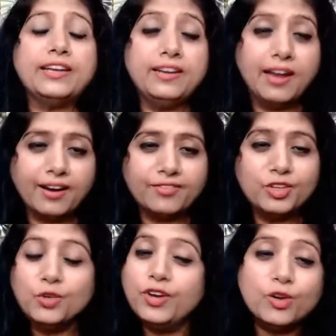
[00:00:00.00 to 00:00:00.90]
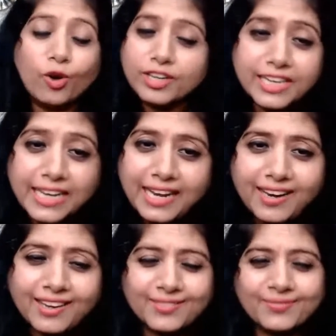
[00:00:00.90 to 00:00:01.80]
in love, you will not
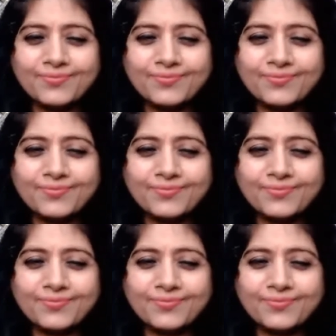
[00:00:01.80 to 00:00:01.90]
kill.